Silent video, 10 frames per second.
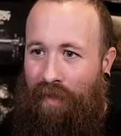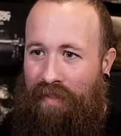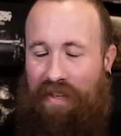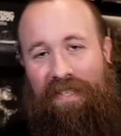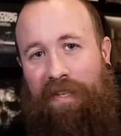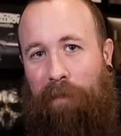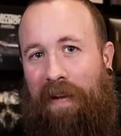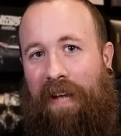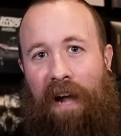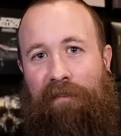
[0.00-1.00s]
this has been
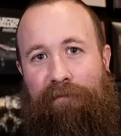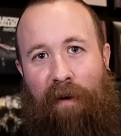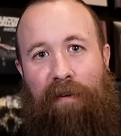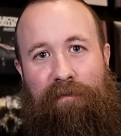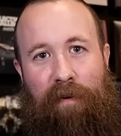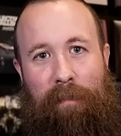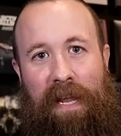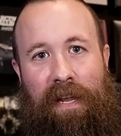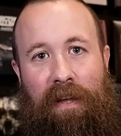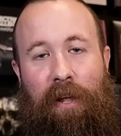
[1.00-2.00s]
kind of fun for
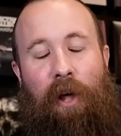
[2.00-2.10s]
me.